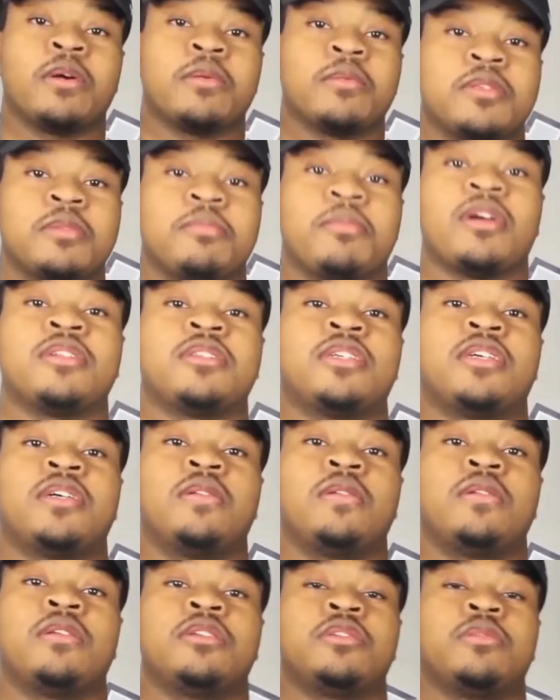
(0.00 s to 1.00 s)
We're gonna be
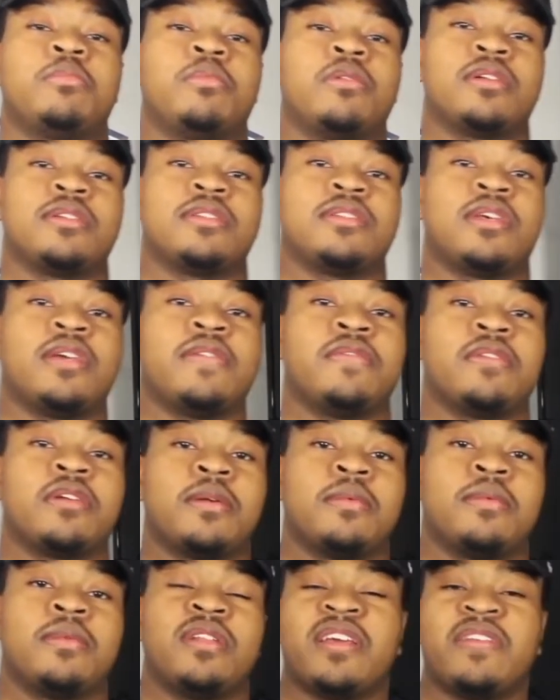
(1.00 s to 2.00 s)
taking it all the way back to
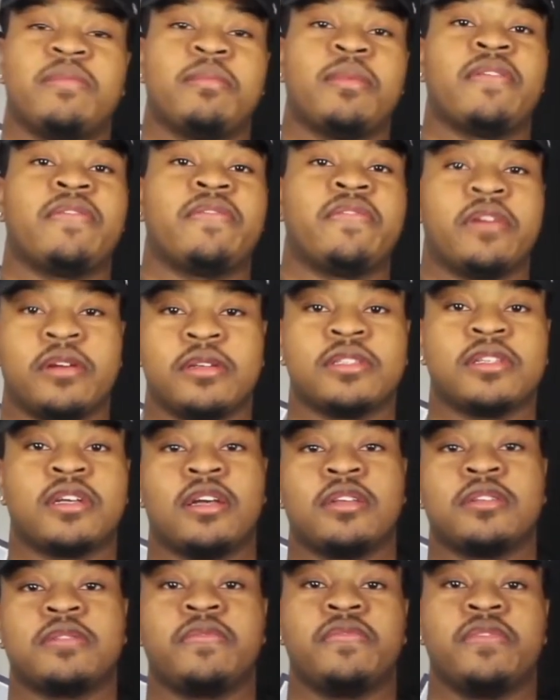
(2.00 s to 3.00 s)
kind of like my first video.